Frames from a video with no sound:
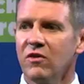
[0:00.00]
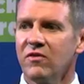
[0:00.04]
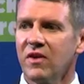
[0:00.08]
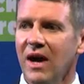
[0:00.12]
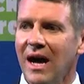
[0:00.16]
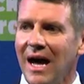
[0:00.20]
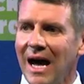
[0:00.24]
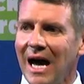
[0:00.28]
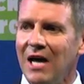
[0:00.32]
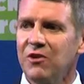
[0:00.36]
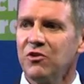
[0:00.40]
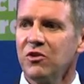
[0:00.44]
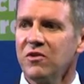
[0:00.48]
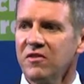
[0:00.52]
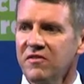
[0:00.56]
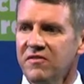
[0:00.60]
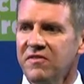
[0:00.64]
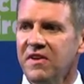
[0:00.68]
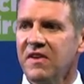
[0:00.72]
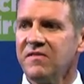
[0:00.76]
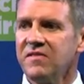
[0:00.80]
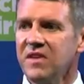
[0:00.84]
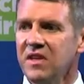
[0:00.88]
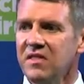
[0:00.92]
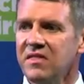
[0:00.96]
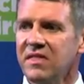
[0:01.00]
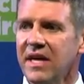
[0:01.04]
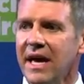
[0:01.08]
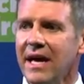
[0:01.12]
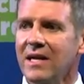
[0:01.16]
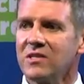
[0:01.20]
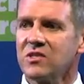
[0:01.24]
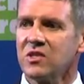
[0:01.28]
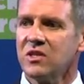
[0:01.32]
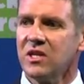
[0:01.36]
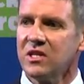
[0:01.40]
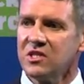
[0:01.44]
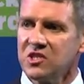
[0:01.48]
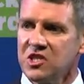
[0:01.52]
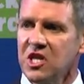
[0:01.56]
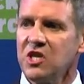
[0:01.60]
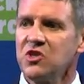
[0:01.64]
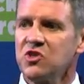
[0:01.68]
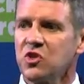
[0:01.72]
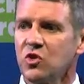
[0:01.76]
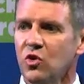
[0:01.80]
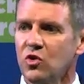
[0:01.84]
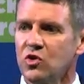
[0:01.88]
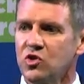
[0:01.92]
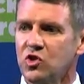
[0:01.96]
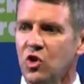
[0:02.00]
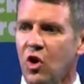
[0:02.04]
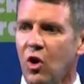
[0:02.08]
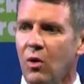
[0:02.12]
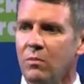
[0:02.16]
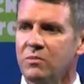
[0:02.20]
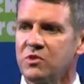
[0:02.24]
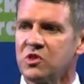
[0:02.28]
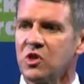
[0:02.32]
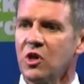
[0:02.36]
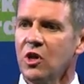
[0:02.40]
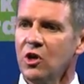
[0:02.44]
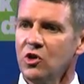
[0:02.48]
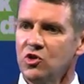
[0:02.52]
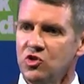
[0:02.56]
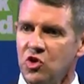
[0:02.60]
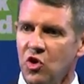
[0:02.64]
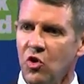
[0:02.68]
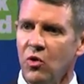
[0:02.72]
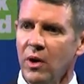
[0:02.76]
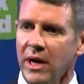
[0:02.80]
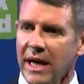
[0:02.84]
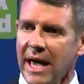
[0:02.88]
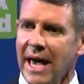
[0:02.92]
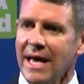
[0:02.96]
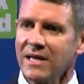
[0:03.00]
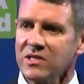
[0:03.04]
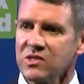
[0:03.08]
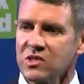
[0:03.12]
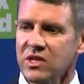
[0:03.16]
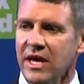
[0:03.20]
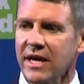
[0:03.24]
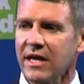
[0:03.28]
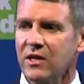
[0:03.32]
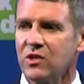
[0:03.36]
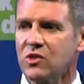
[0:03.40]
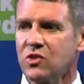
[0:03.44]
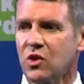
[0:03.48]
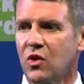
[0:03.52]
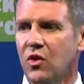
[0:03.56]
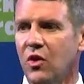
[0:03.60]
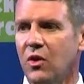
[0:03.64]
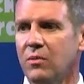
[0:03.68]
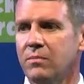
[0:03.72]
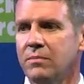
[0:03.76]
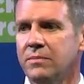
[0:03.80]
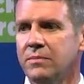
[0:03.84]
150,000 additional jobs during our second term.